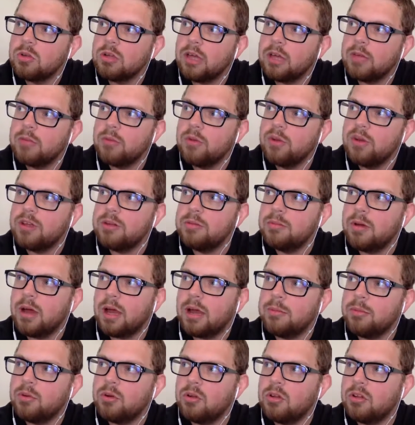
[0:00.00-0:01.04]
at Moody
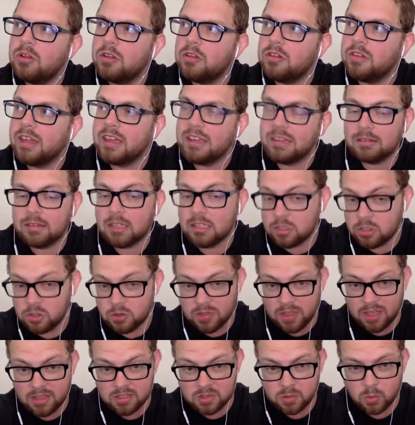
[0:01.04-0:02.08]
Bible like in
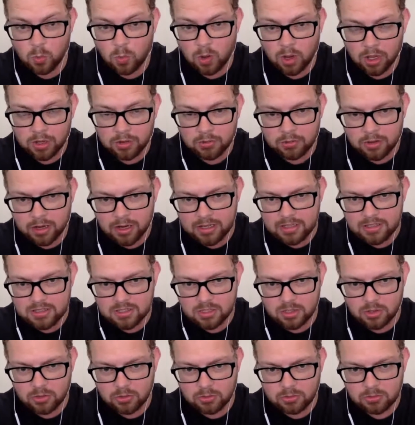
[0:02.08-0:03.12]
2001, right?
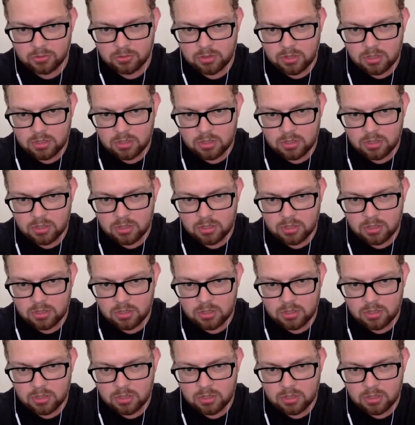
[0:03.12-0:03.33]
So